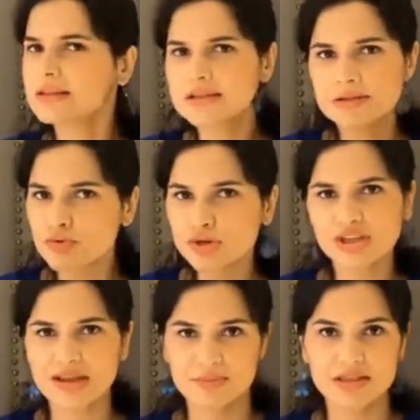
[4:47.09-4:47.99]
There's no
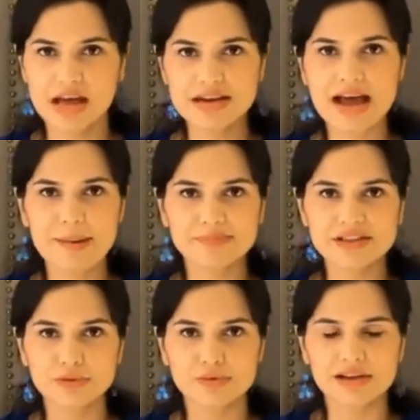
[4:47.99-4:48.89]
shame in that,
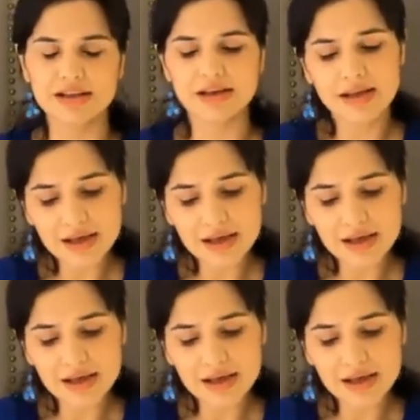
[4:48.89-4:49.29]
absolutely.